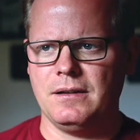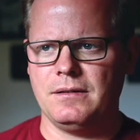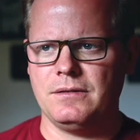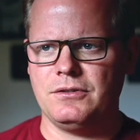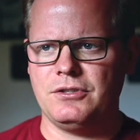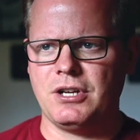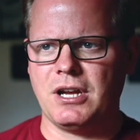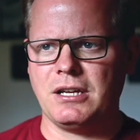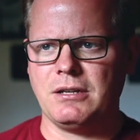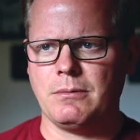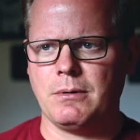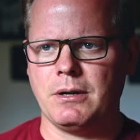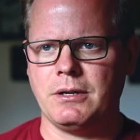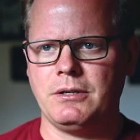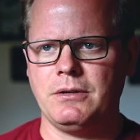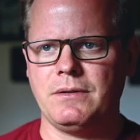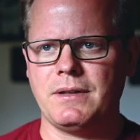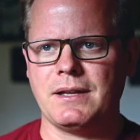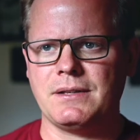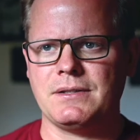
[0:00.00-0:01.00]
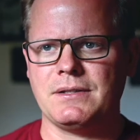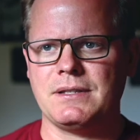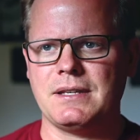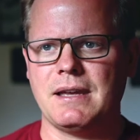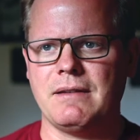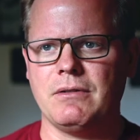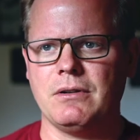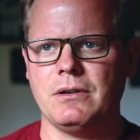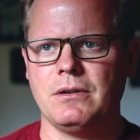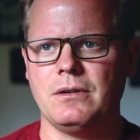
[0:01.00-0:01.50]
January
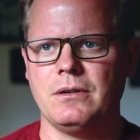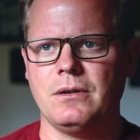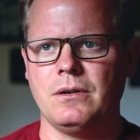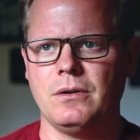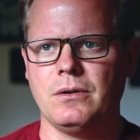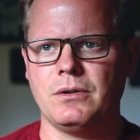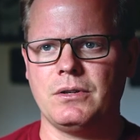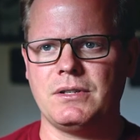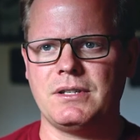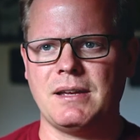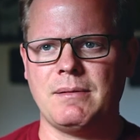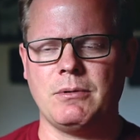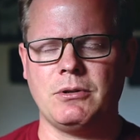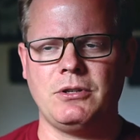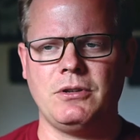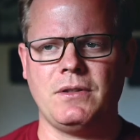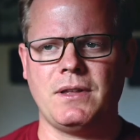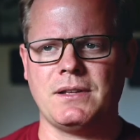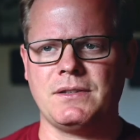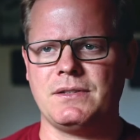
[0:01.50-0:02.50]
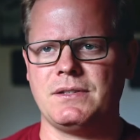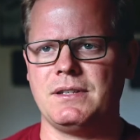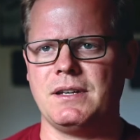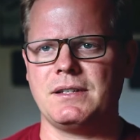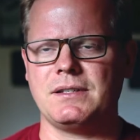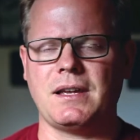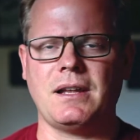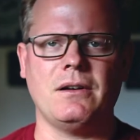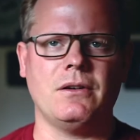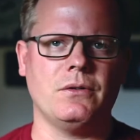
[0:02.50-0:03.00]
2007 or December
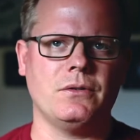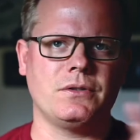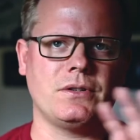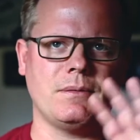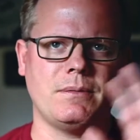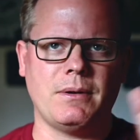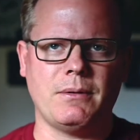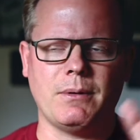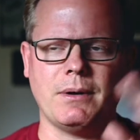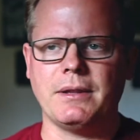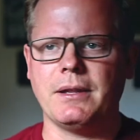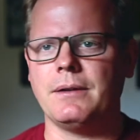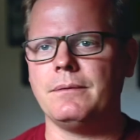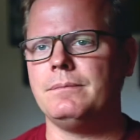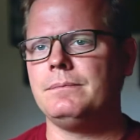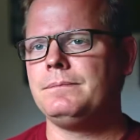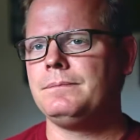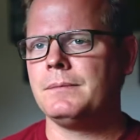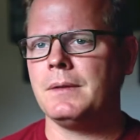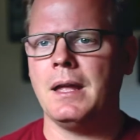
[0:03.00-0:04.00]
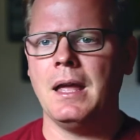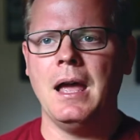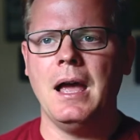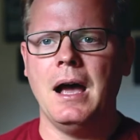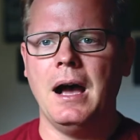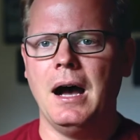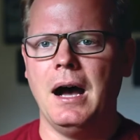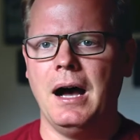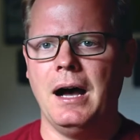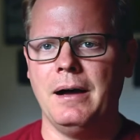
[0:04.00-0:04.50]
2006. I don't know, something around
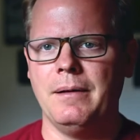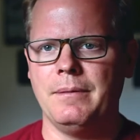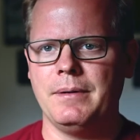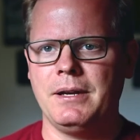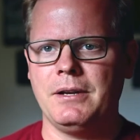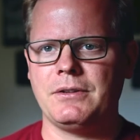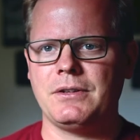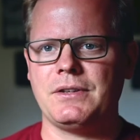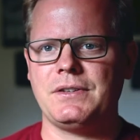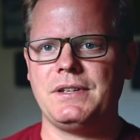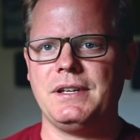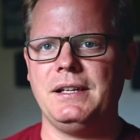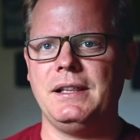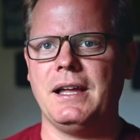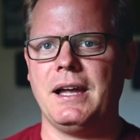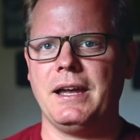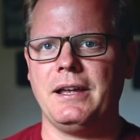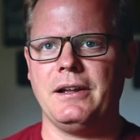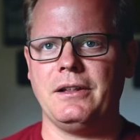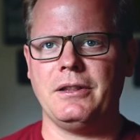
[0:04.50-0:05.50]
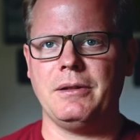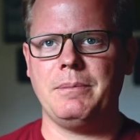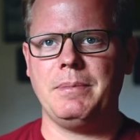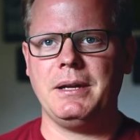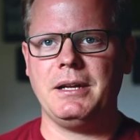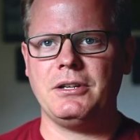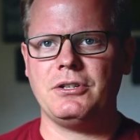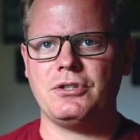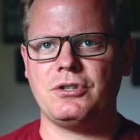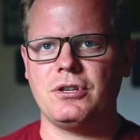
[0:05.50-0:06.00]
that. Here's a sea lion on the
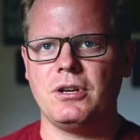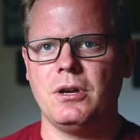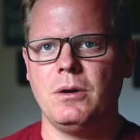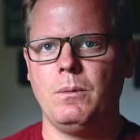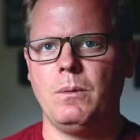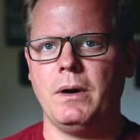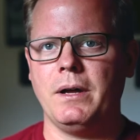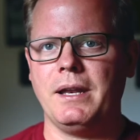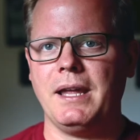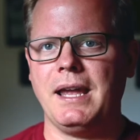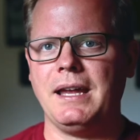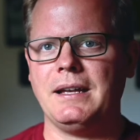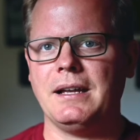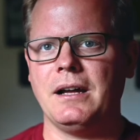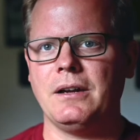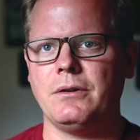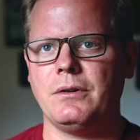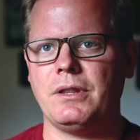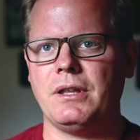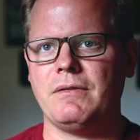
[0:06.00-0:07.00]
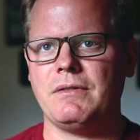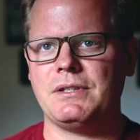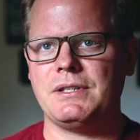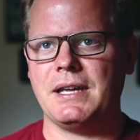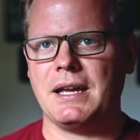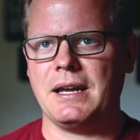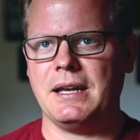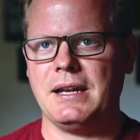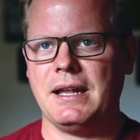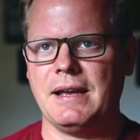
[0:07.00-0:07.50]
beach, 1/800th of a
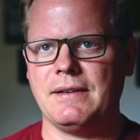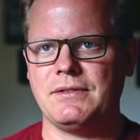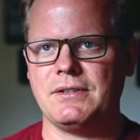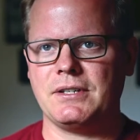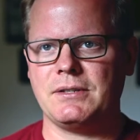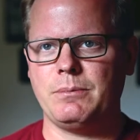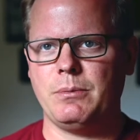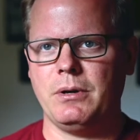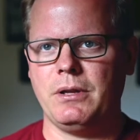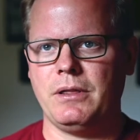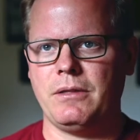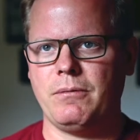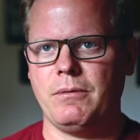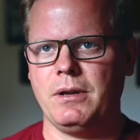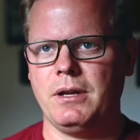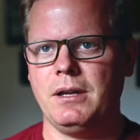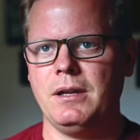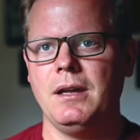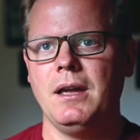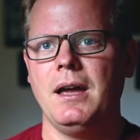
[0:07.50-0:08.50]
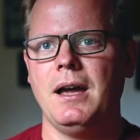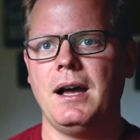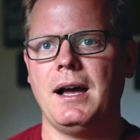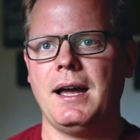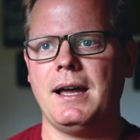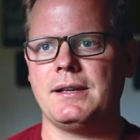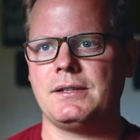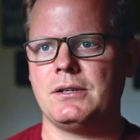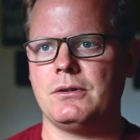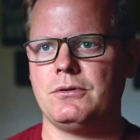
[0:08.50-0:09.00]
second, f6.3,
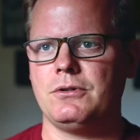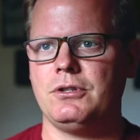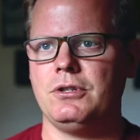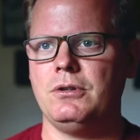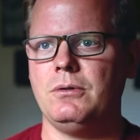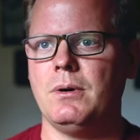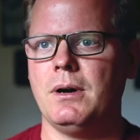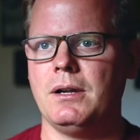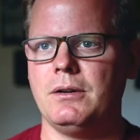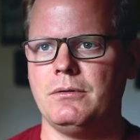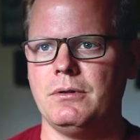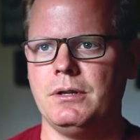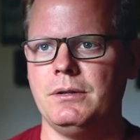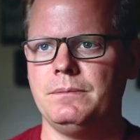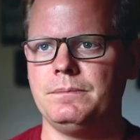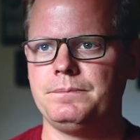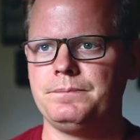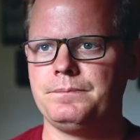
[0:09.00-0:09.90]
ISO 200.